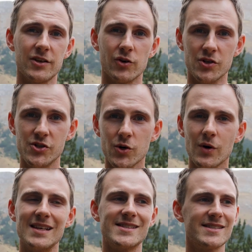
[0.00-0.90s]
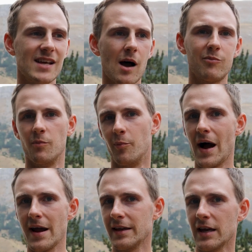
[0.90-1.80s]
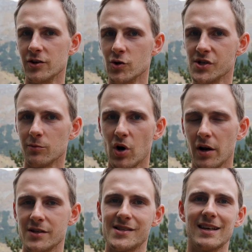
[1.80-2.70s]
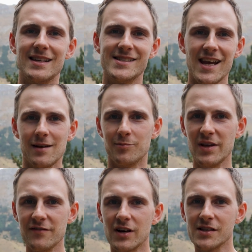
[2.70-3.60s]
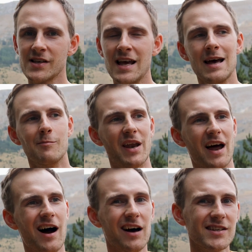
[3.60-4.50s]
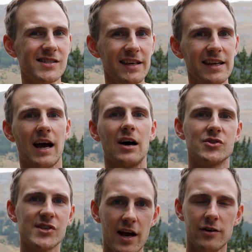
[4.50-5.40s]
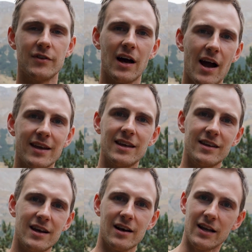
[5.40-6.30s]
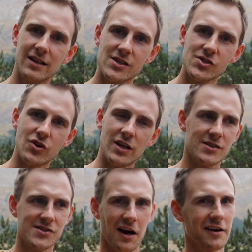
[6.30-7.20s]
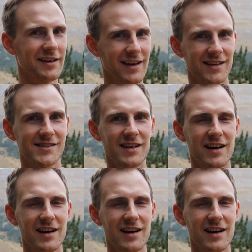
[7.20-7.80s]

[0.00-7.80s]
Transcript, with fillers: that you could do is stop buying and using products that contain PFAS, but honestly, outside of the hiking gear industry, starting next